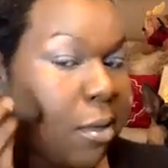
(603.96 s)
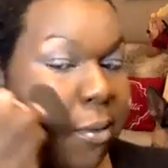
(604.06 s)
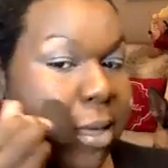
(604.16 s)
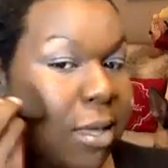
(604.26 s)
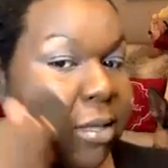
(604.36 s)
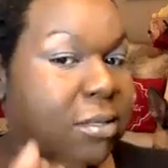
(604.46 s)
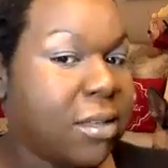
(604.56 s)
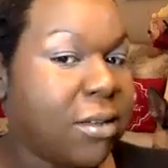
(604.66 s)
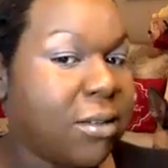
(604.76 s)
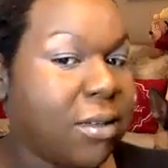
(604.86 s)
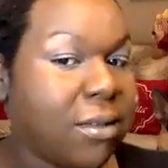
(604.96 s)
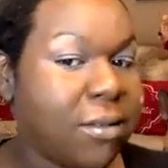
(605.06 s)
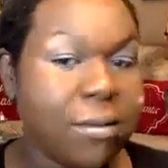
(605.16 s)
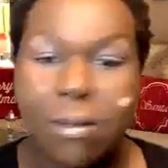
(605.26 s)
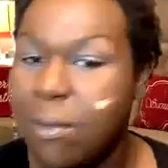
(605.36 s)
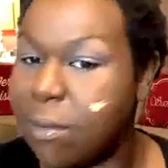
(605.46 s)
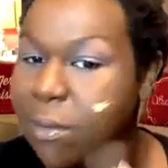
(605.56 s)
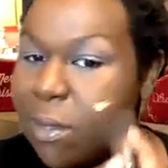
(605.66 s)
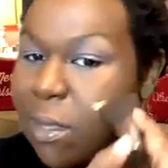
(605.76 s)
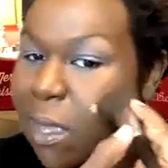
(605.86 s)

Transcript: ways. There you go. See